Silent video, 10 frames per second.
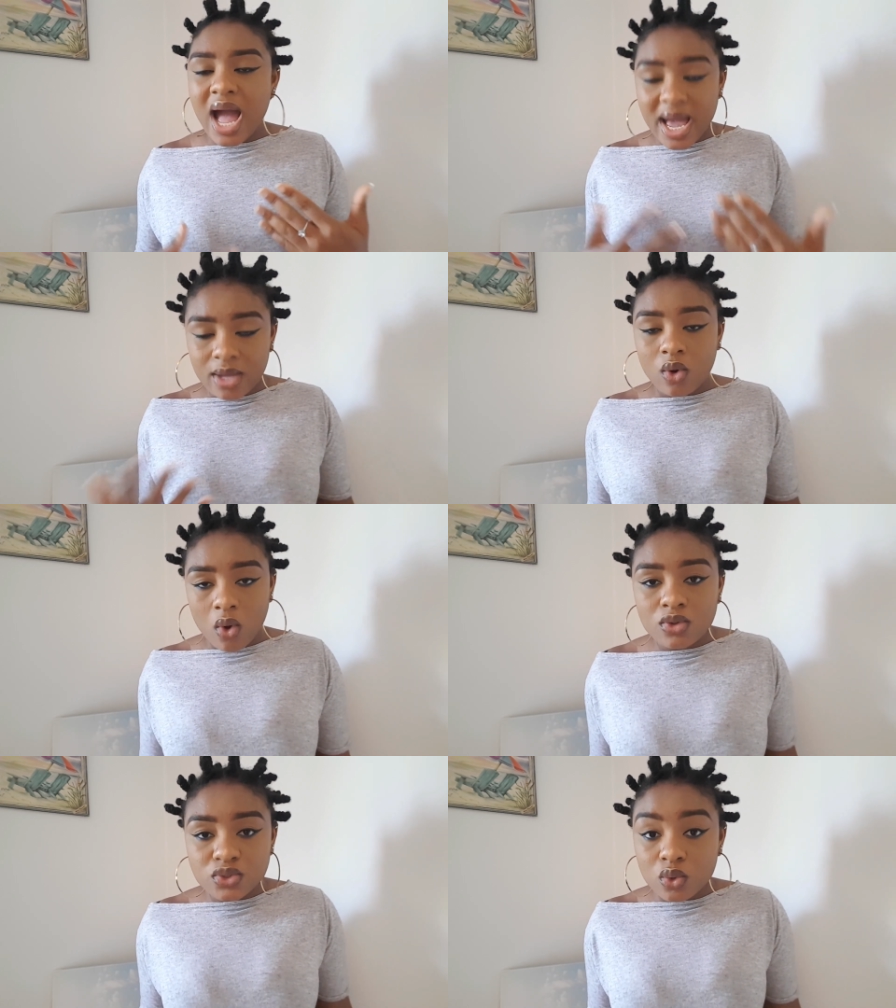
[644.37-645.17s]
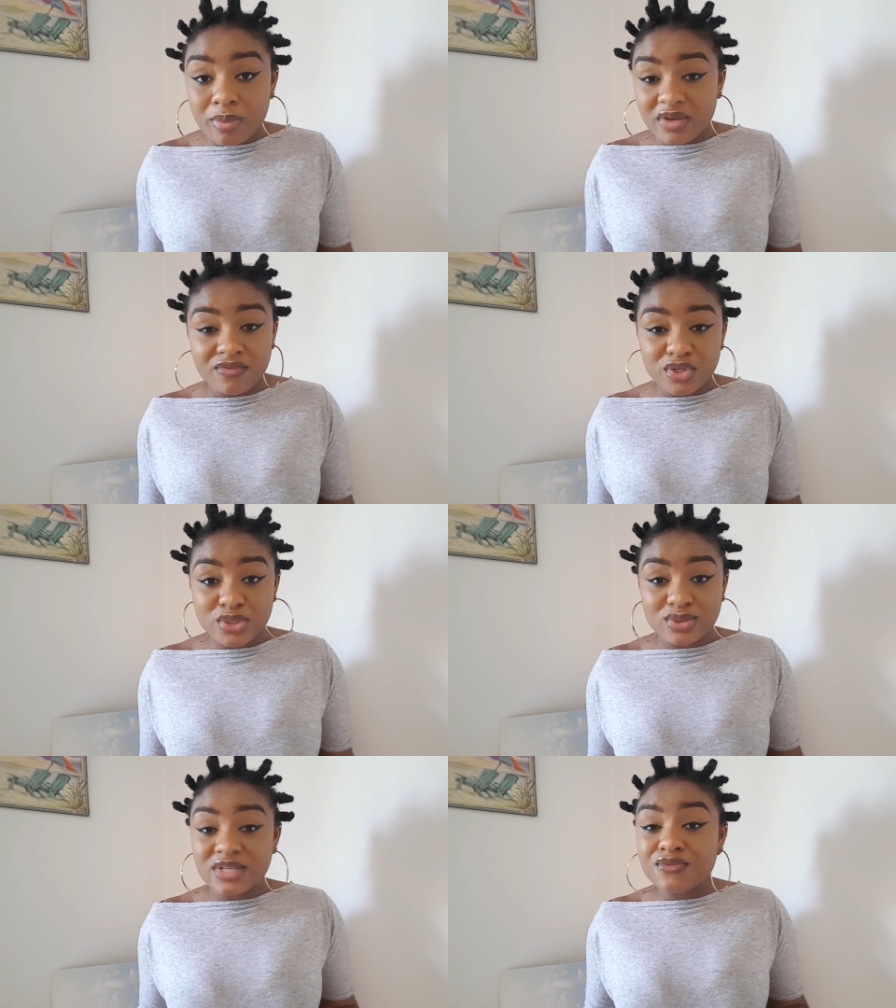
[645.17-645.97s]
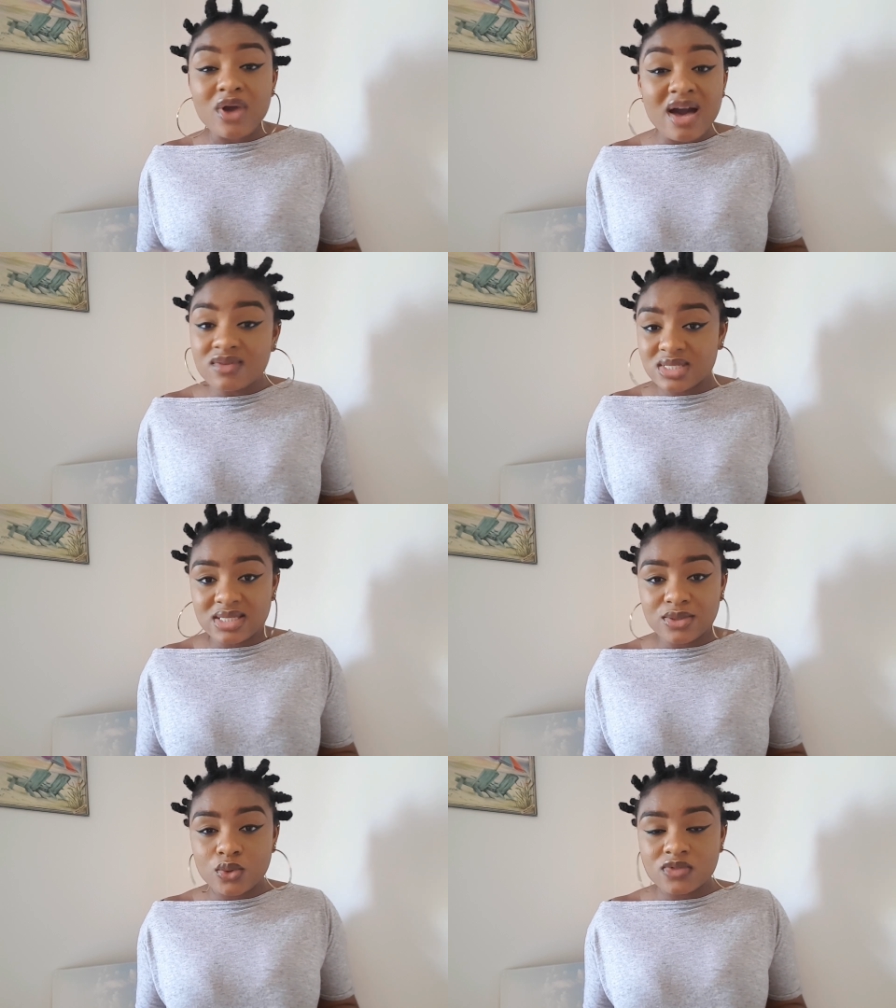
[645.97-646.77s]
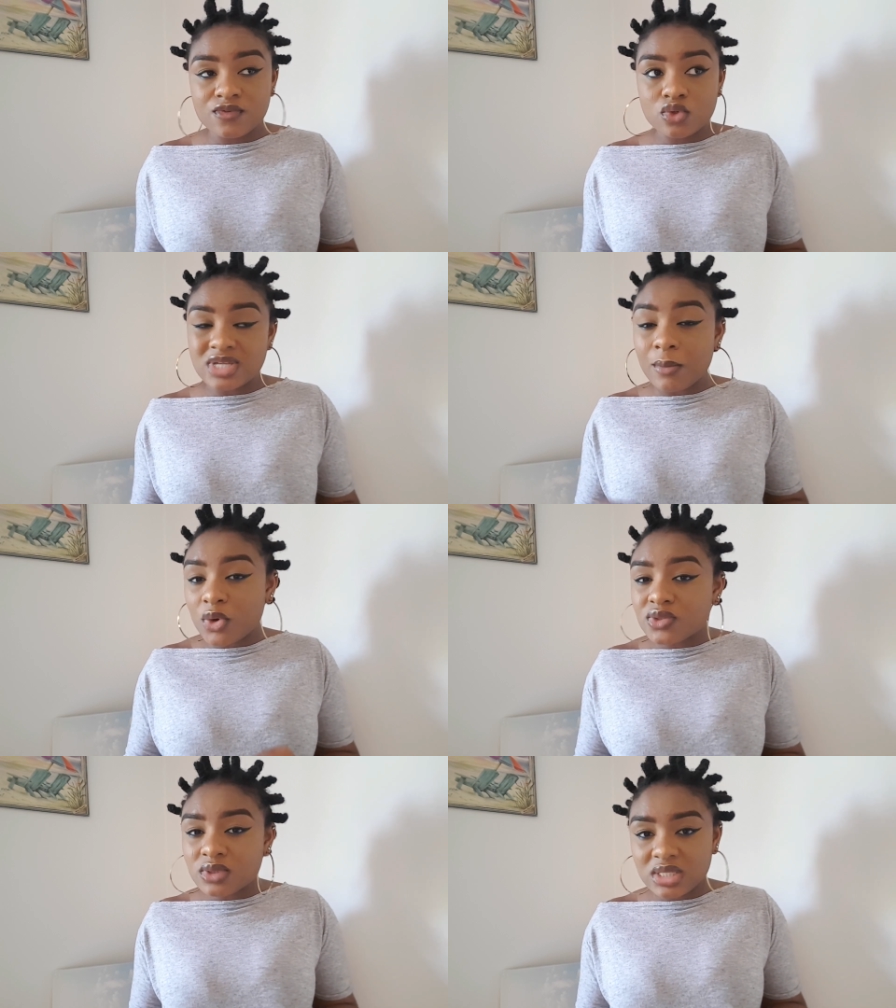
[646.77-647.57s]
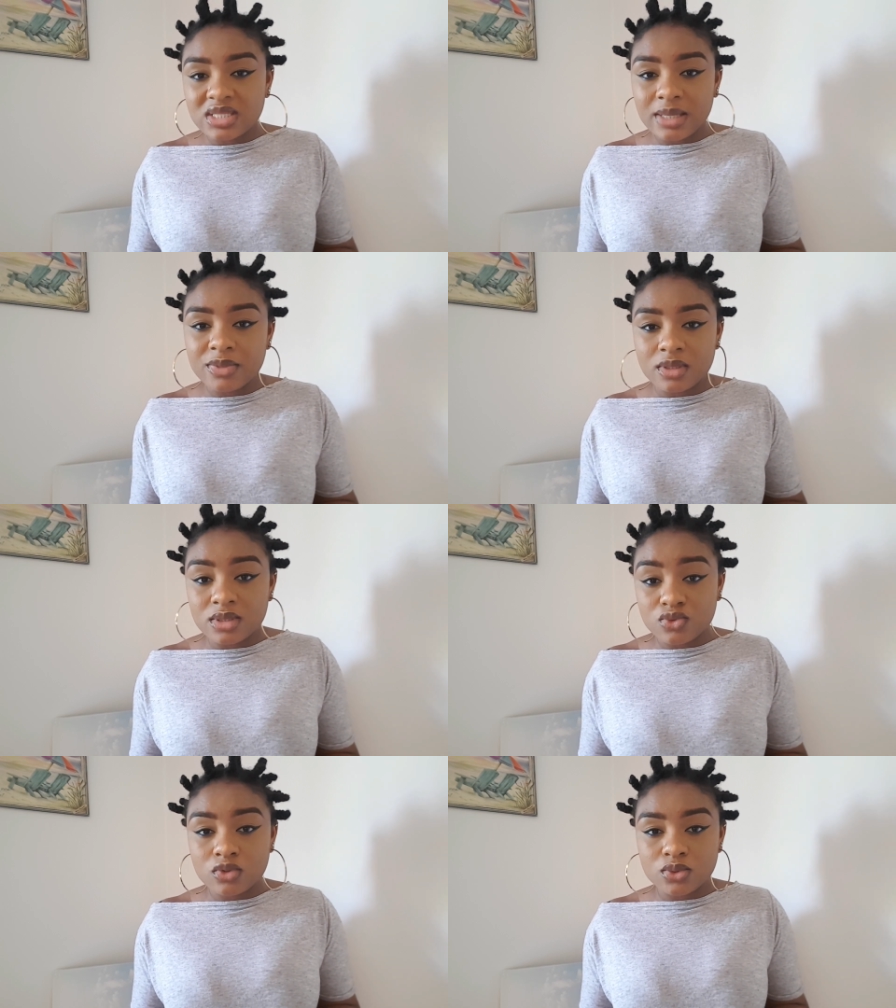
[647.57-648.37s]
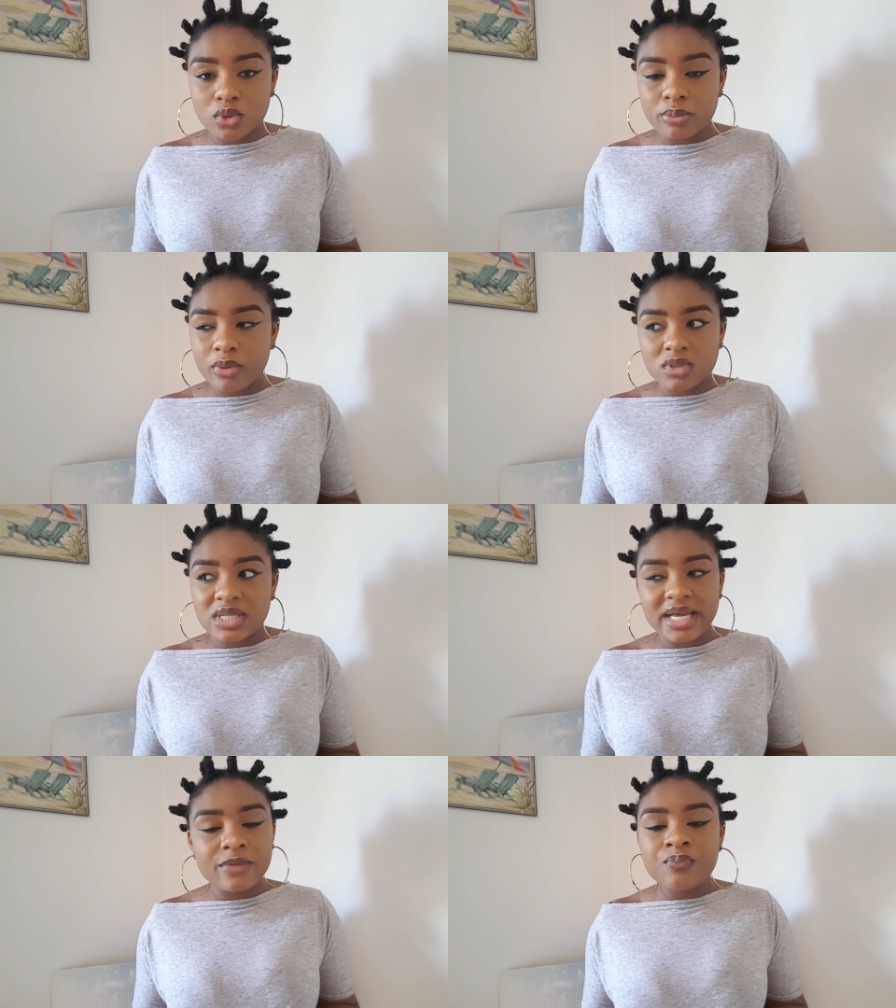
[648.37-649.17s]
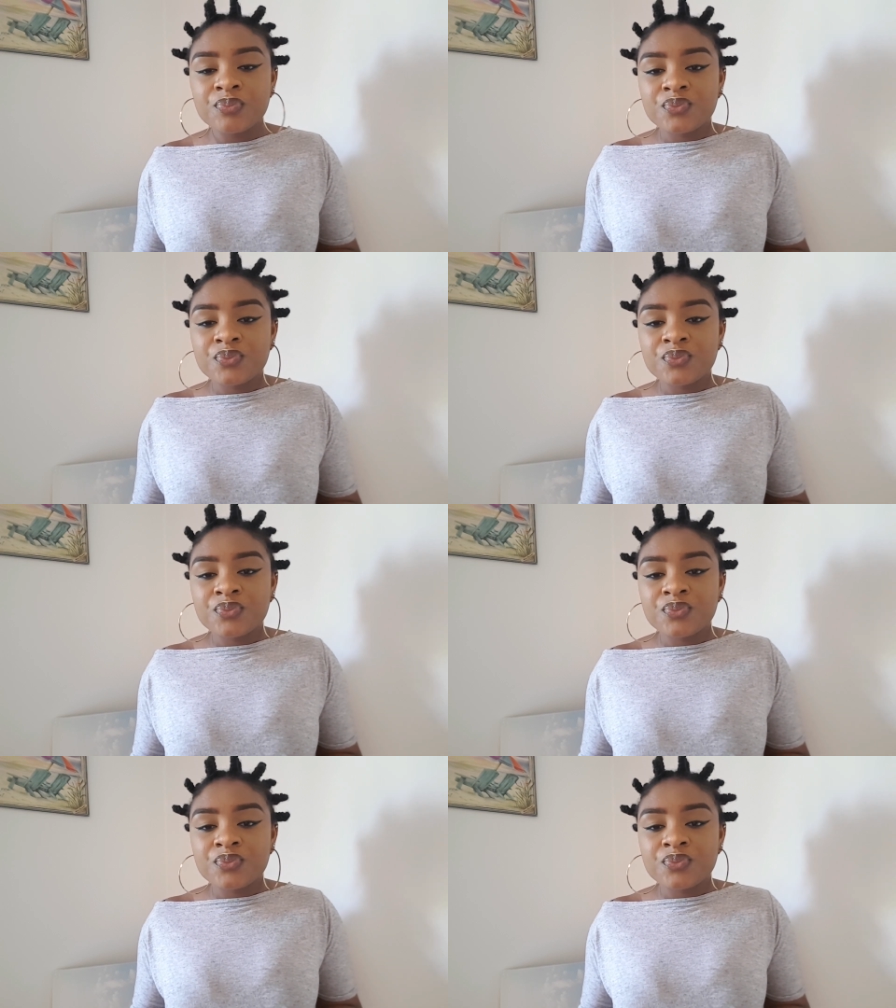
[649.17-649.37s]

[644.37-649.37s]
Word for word: I also made videos. If you haven't seen those videos, I'm going to link them in the description box. Like,